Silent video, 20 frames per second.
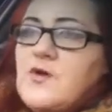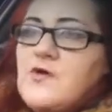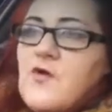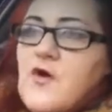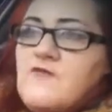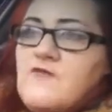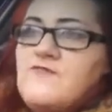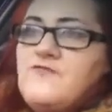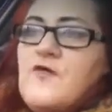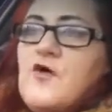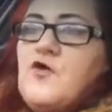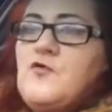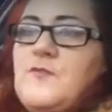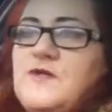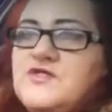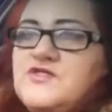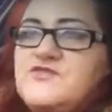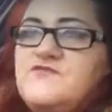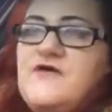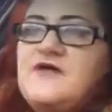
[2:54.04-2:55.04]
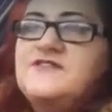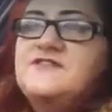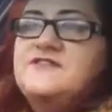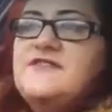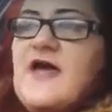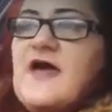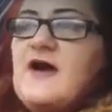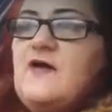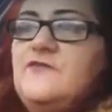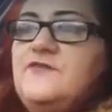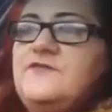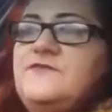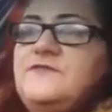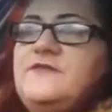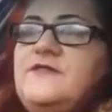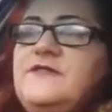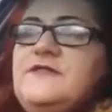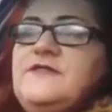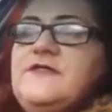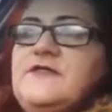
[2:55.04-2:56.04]
we're off, a whole bunch of us,
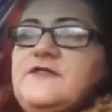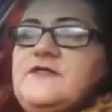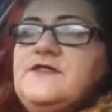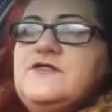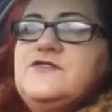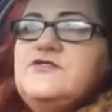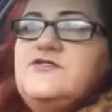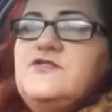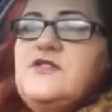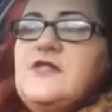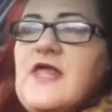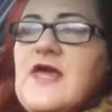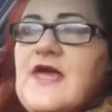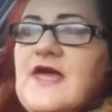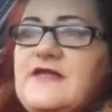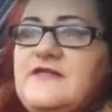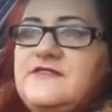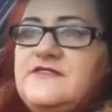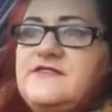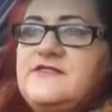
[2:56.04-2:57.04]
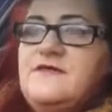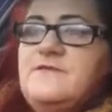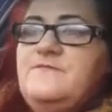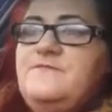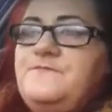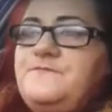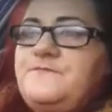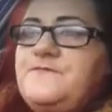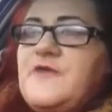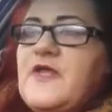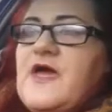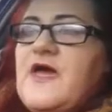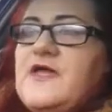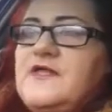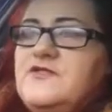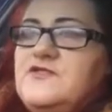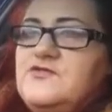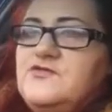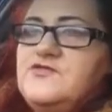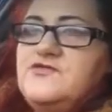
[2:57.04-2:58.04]
down to the land
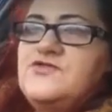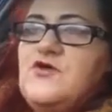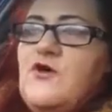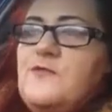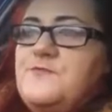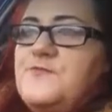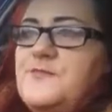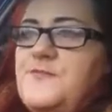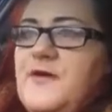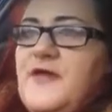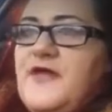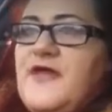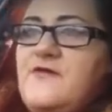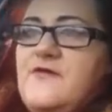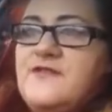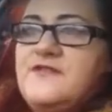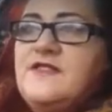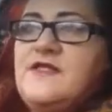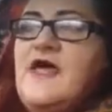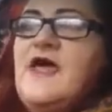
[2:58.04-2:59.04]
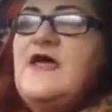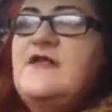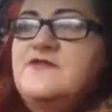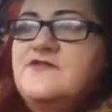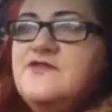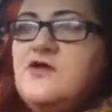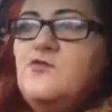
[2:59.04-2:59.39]
and to start preparing the land.